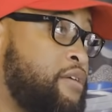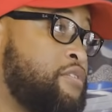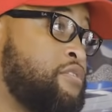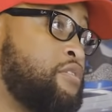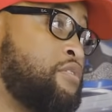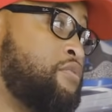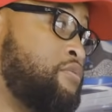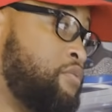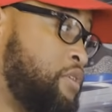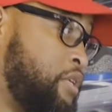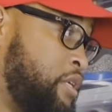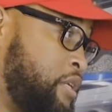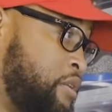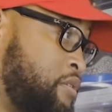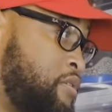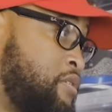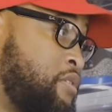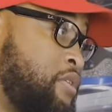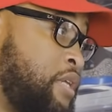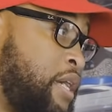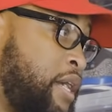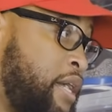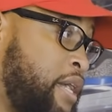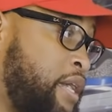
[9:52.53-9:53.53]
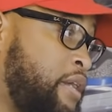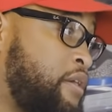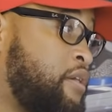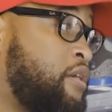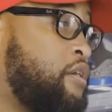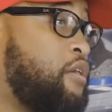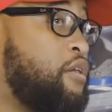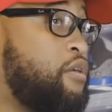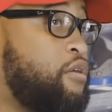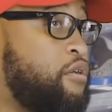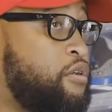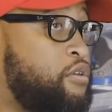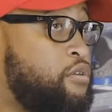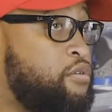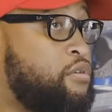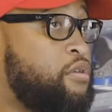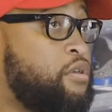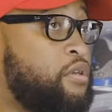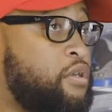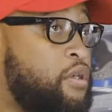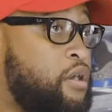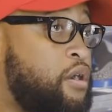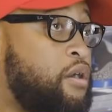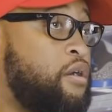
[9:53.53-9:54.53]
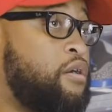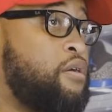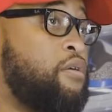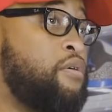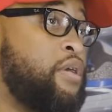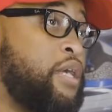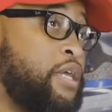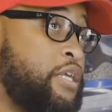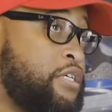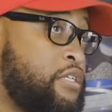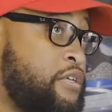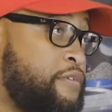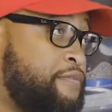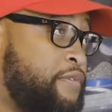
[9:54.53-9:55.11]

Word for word: So you can either stay or you can go, and it's